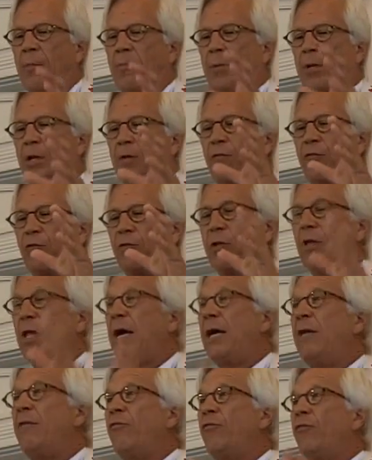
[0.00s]
but of
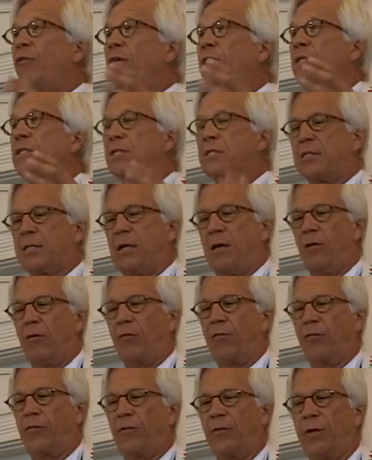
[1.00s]
life
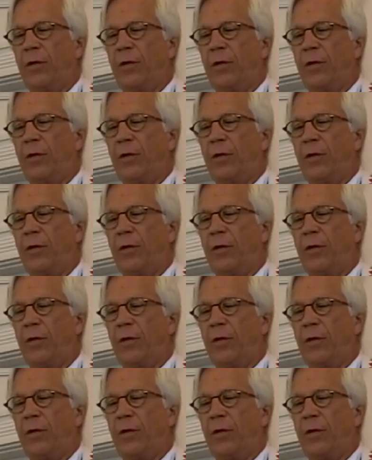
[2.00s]
itself